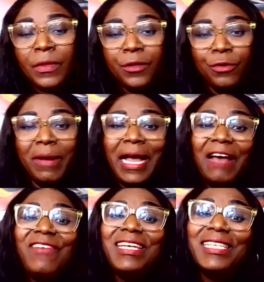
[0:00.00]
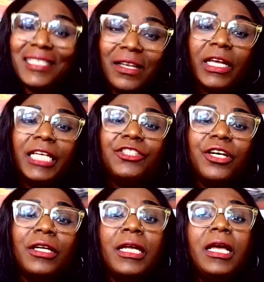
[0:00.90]
You might have a
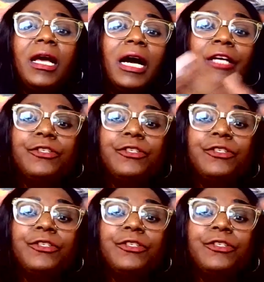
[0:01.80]
dislocation and